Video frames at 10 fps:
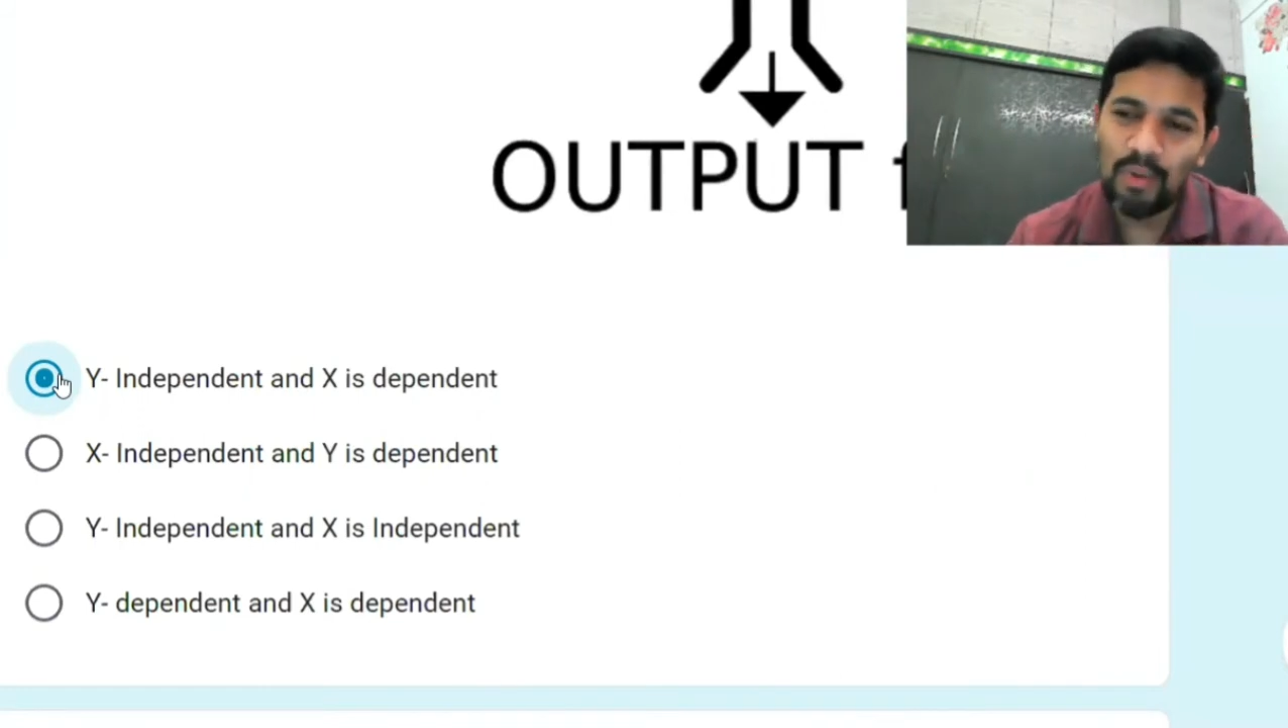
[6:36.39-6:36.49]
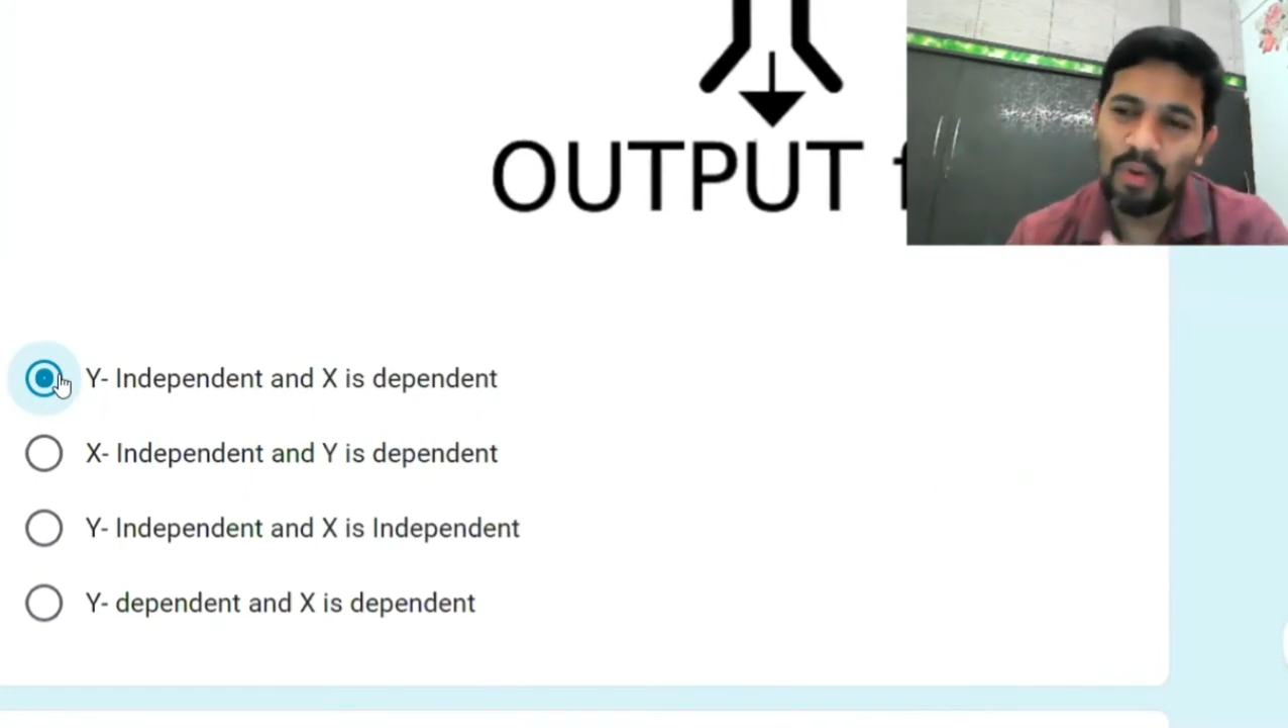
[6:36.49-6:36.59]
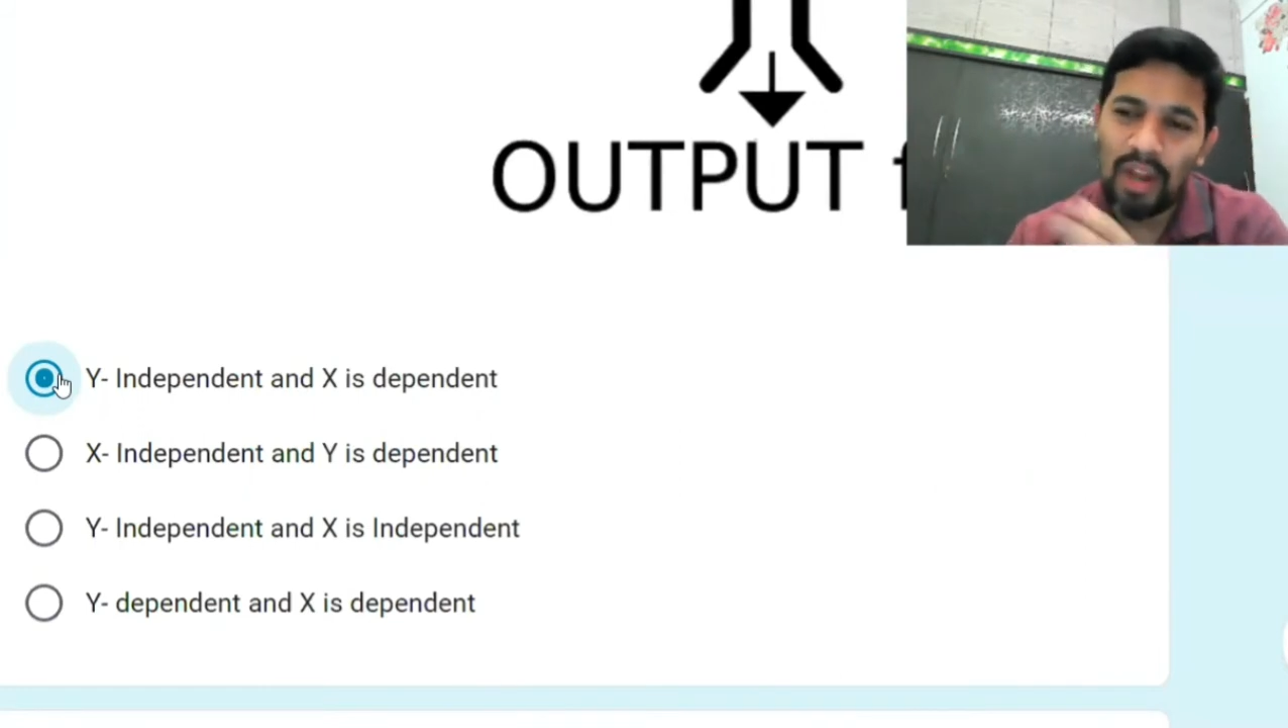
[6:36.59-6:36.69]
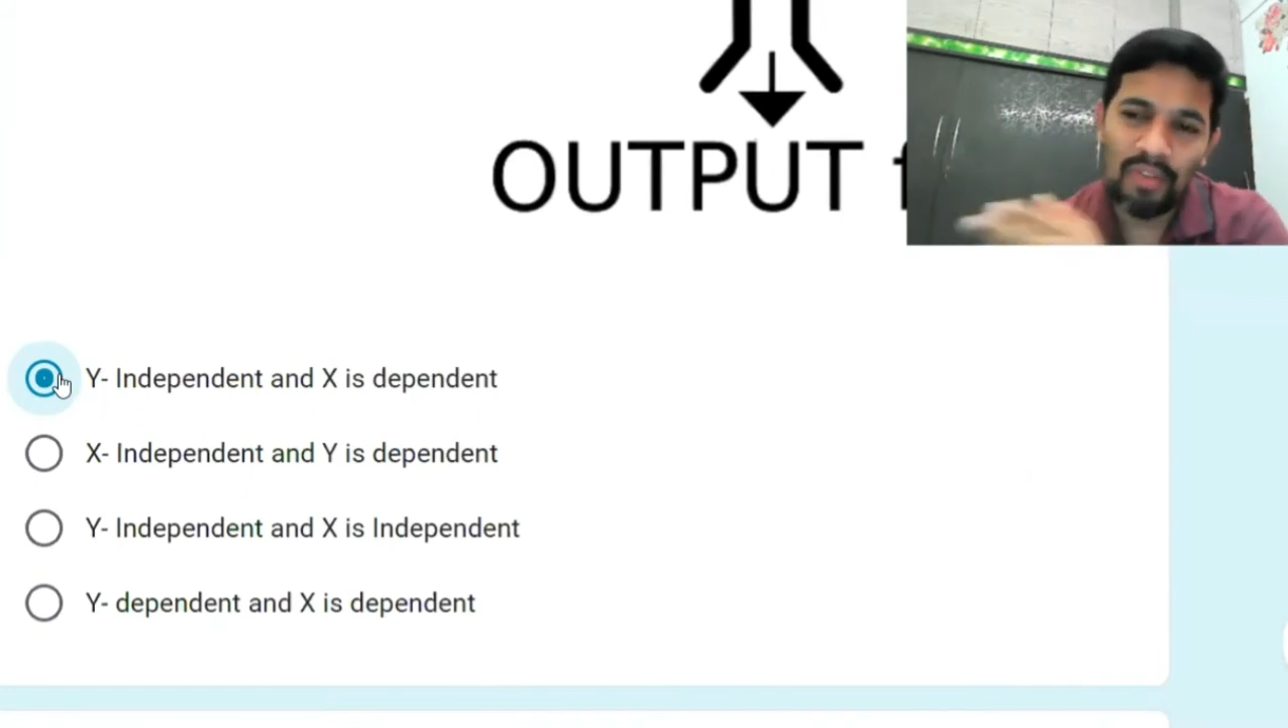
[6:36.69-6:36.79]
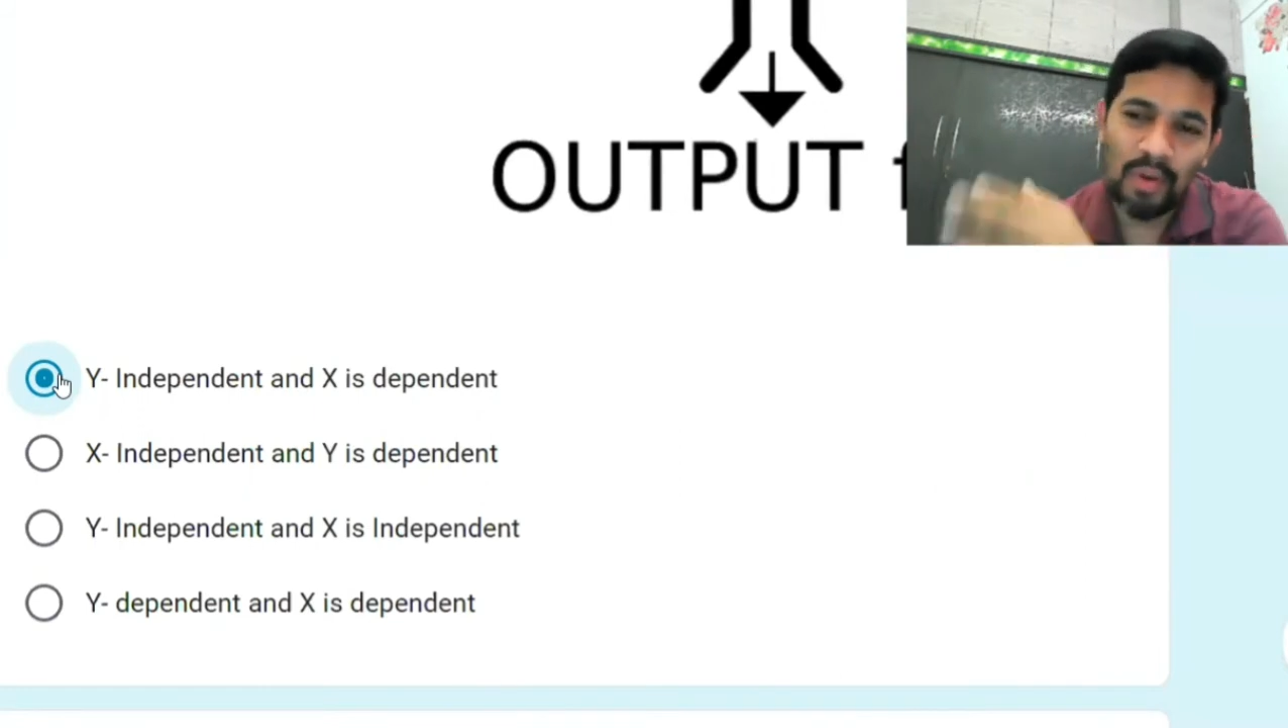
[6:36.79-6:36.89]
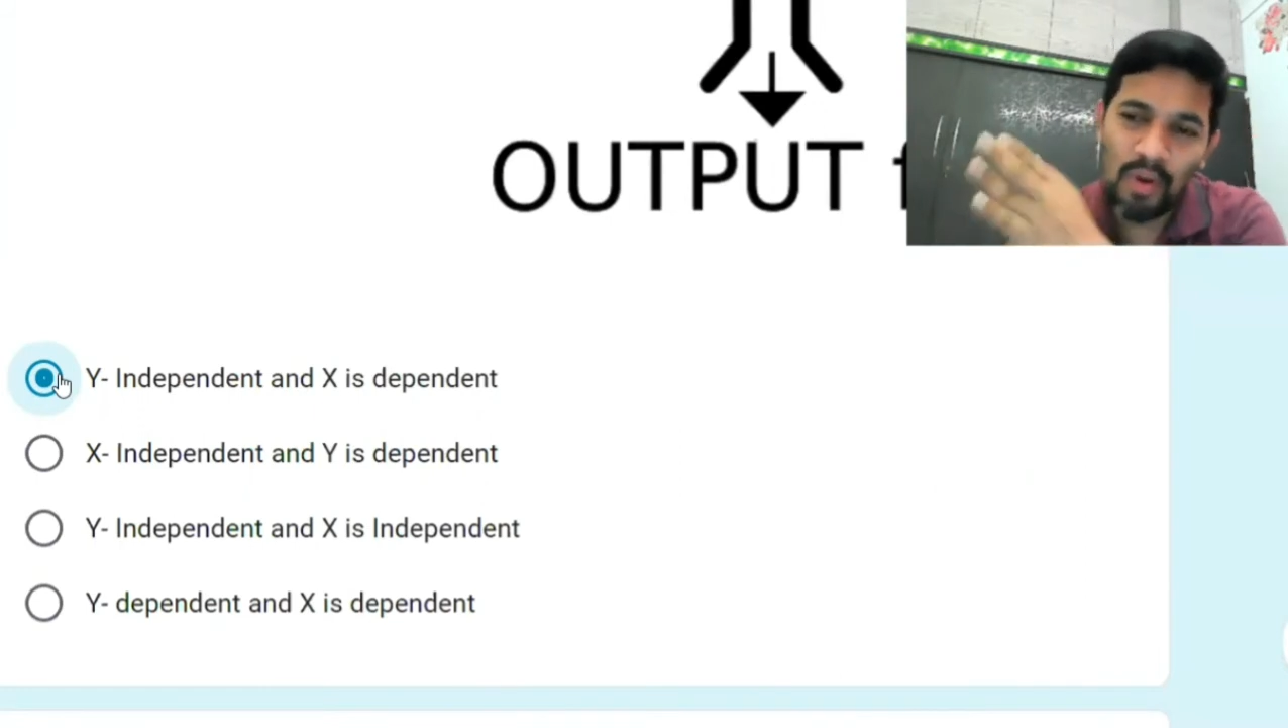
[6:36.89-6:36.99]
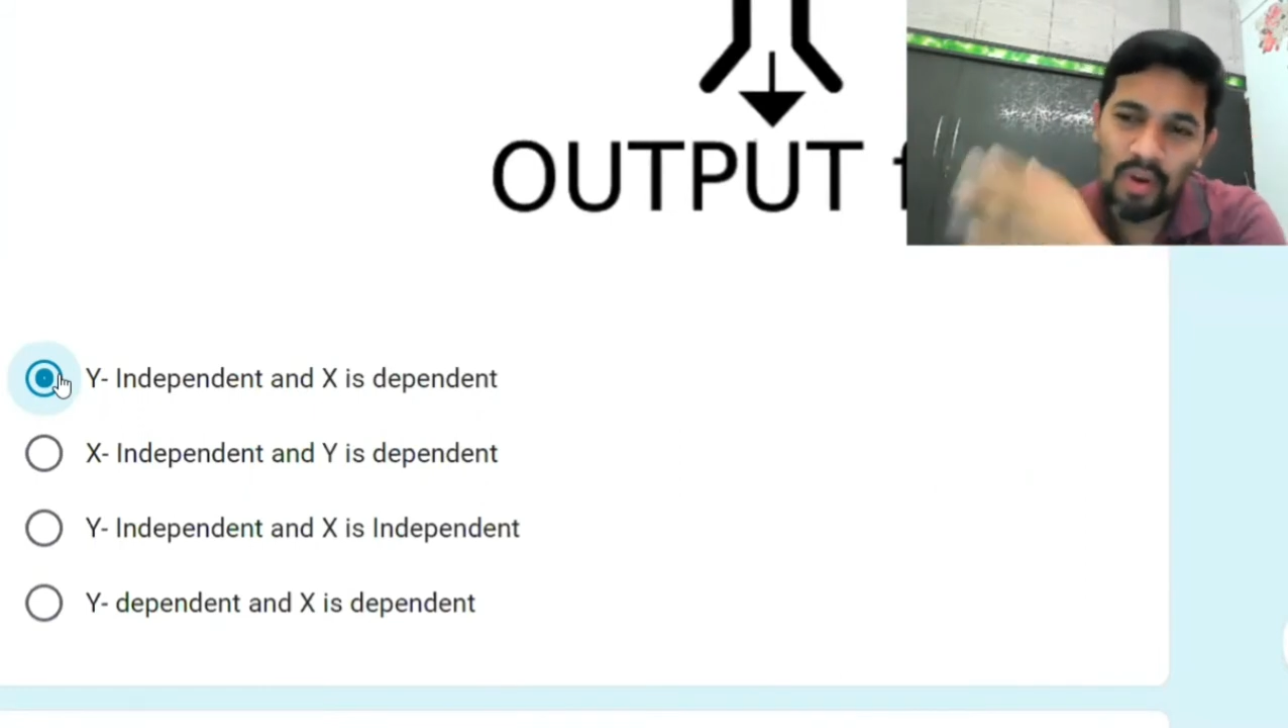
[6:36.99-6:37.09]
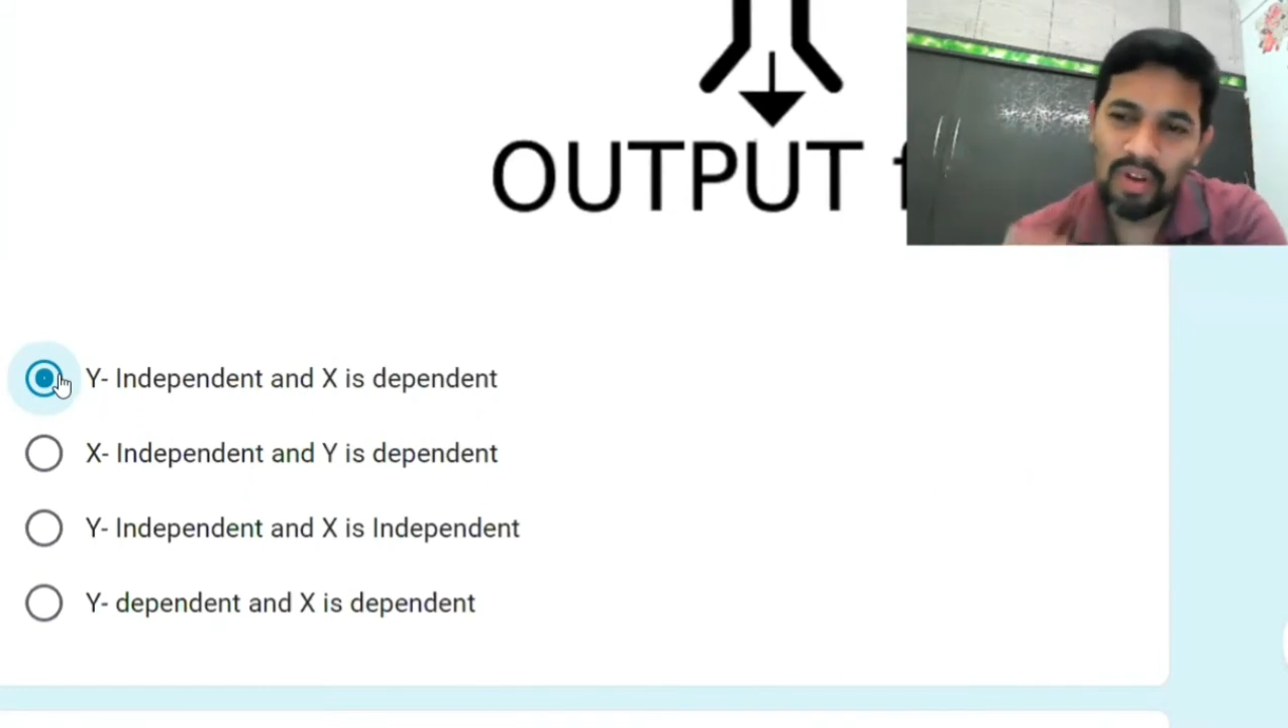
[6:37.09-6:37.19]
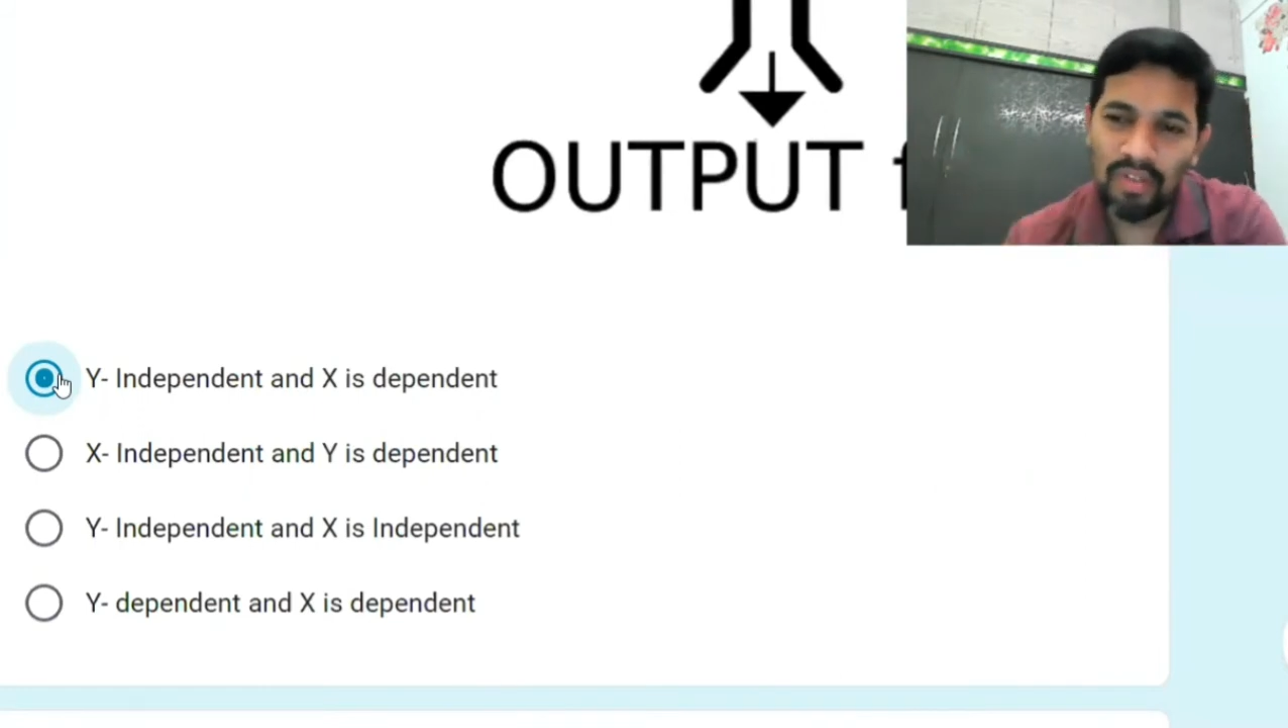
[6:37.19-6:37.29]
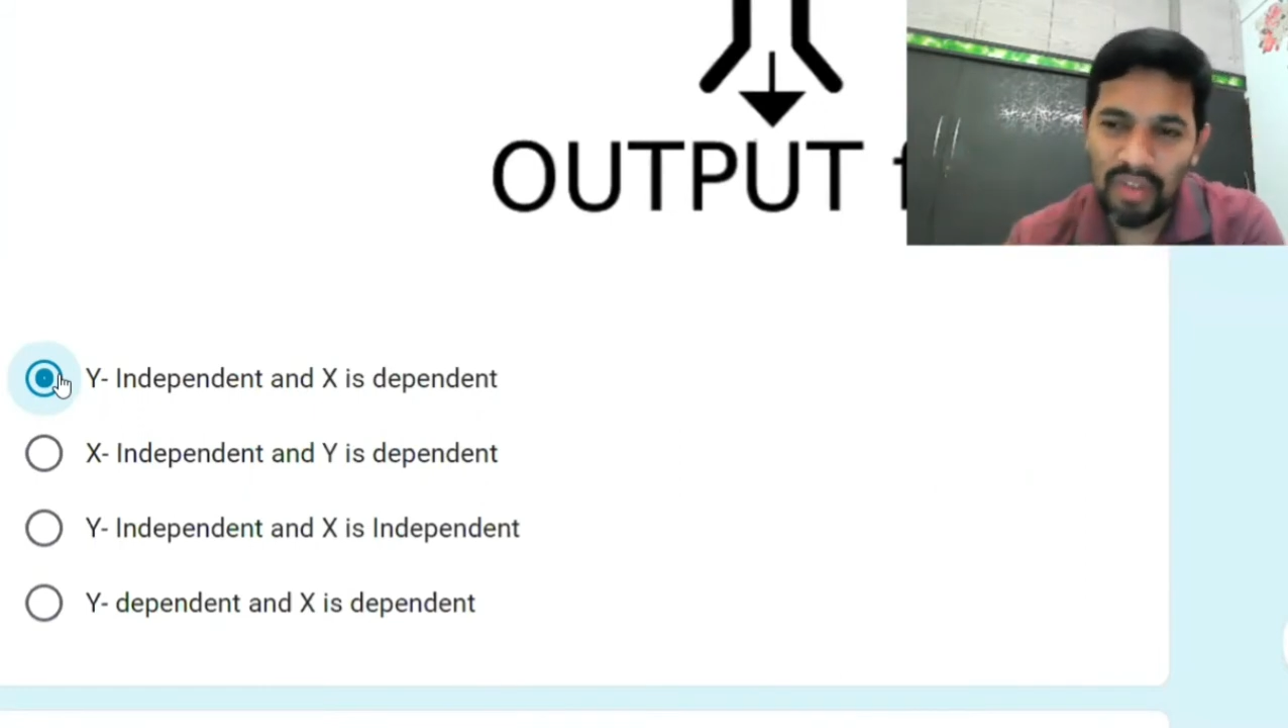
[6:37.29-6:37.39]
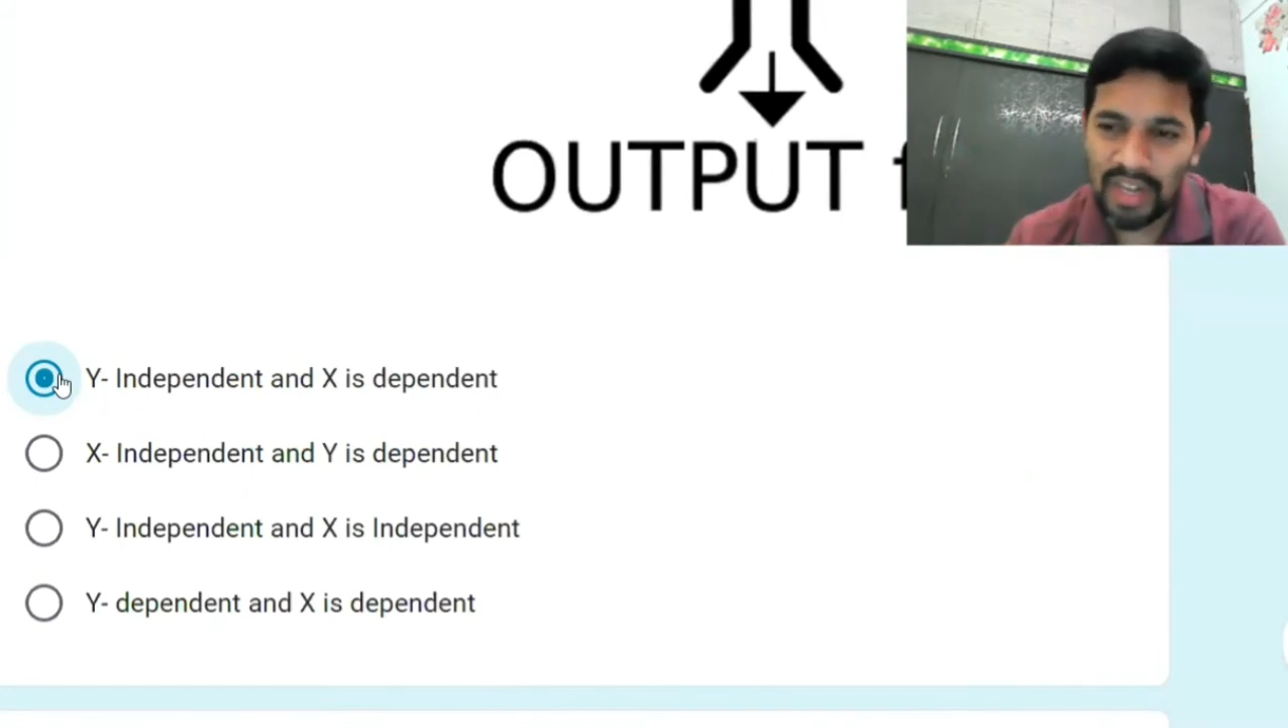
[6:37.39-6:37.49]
will have a lot of